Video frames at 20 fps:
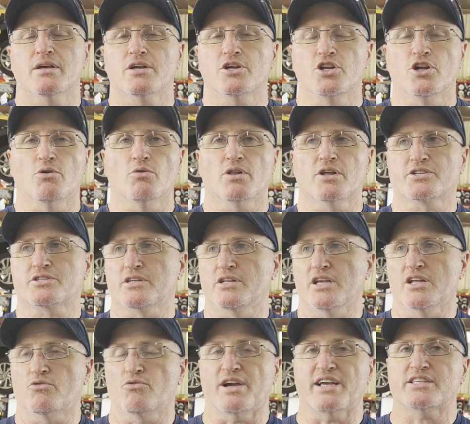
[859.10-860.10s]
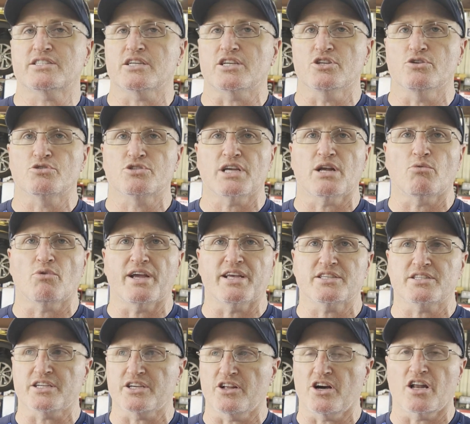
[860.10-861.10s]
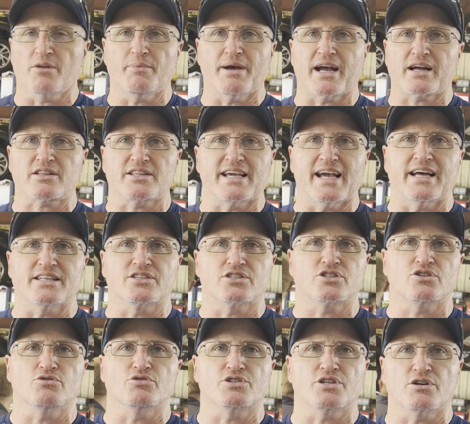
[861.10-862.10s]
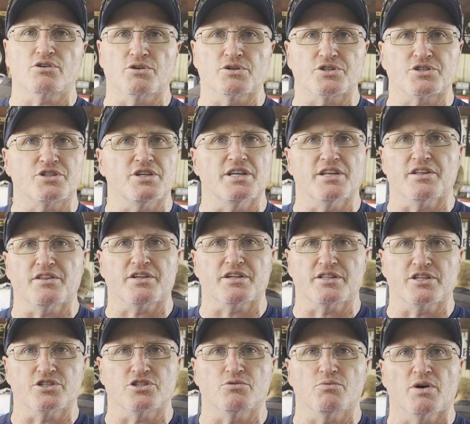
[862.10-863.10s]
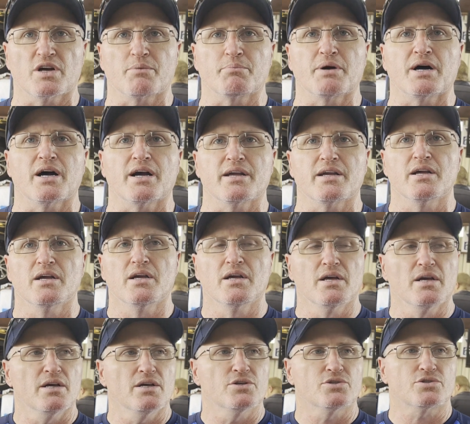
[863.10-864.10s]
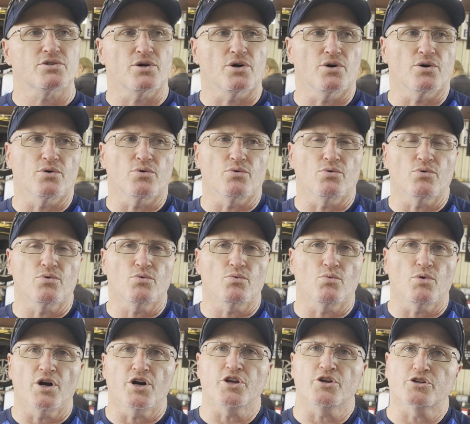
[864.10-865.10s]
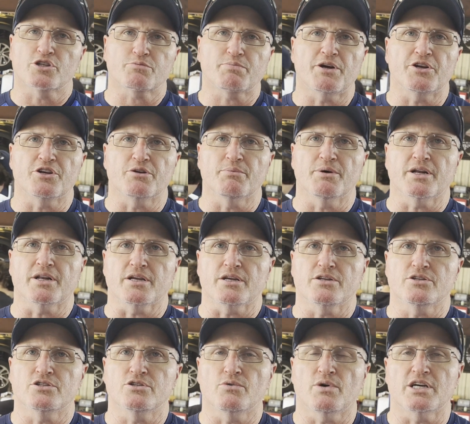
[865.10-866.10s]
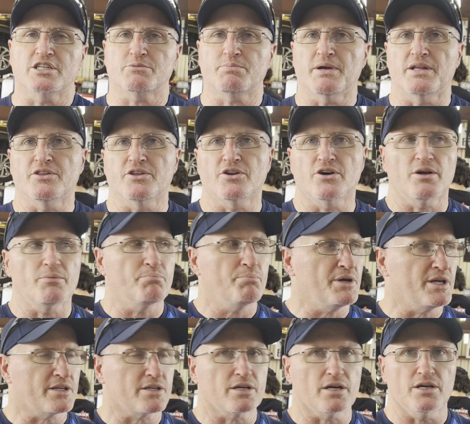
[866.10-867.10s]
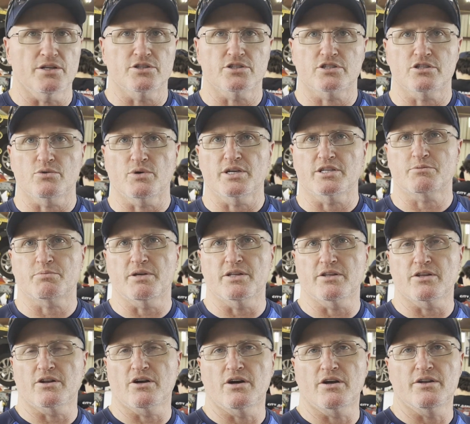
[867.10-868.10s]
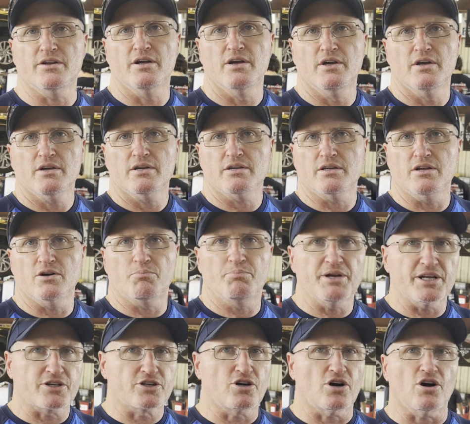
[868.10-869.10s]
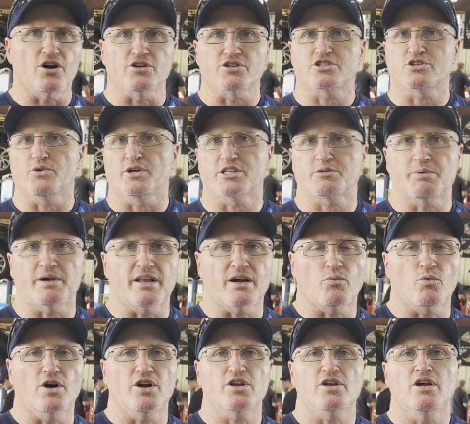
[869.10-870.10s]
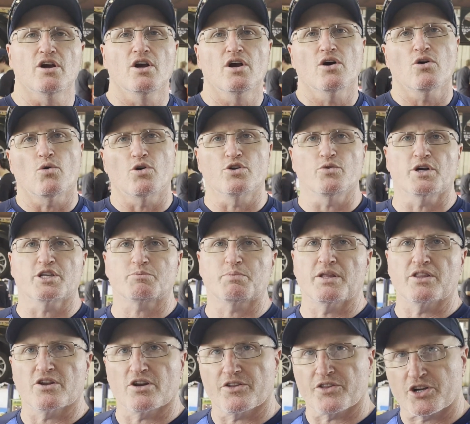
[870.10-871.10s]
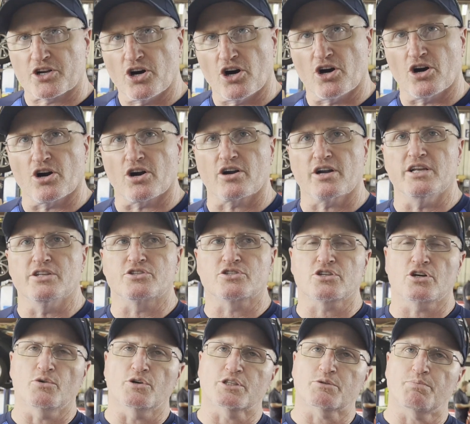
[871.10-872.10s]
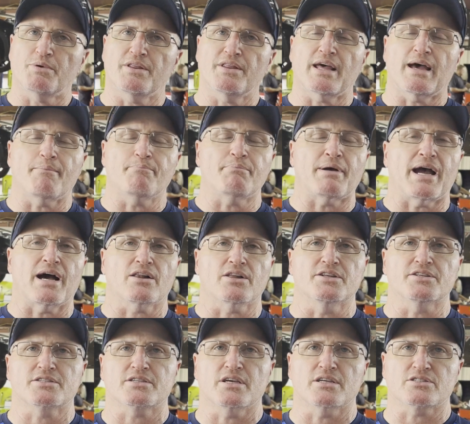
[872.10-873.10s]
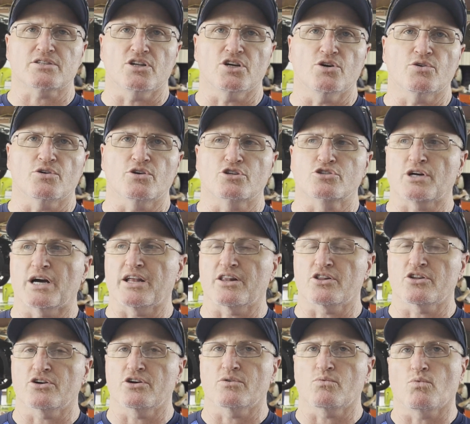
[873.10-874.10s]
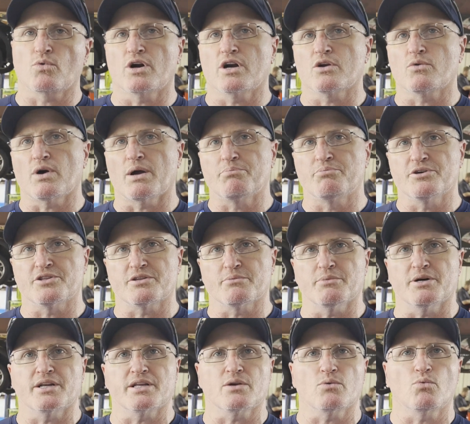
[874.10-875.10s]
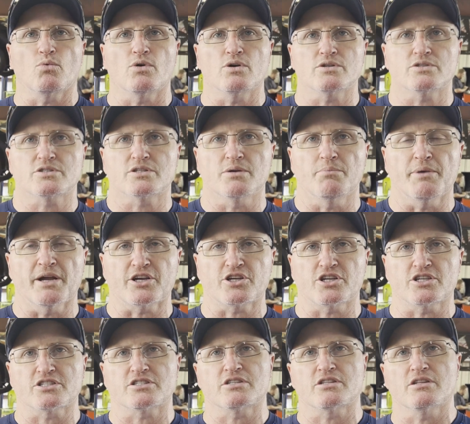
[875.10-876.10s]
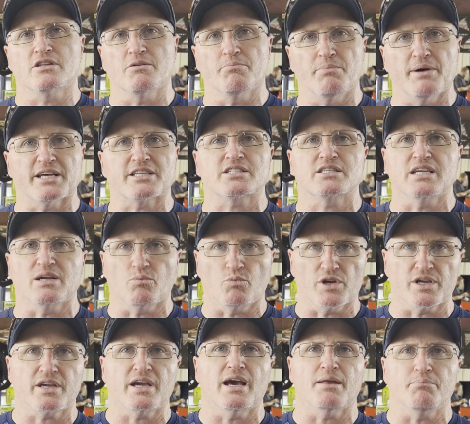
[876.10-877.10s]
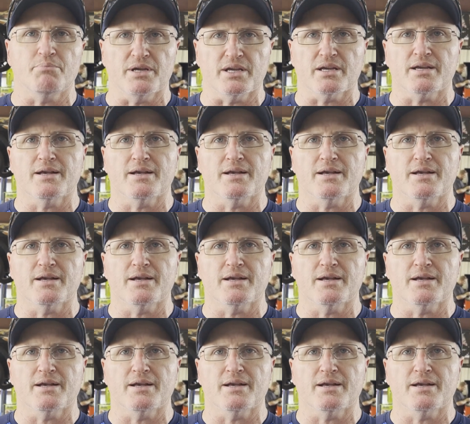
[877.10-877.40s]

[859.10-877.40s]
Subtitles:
You know, well, listen, in racing, you say racing, it automatically adds 2 zeros to anything that you want to buy. So where do you spend your money? Do I spend it on pit guns? Do I spend it on, you know, pit carts? Do I spend it, or do I spend it on the car? And so it's been that balance as an owner, trying to learn where do I put the money to make us the best team we can be.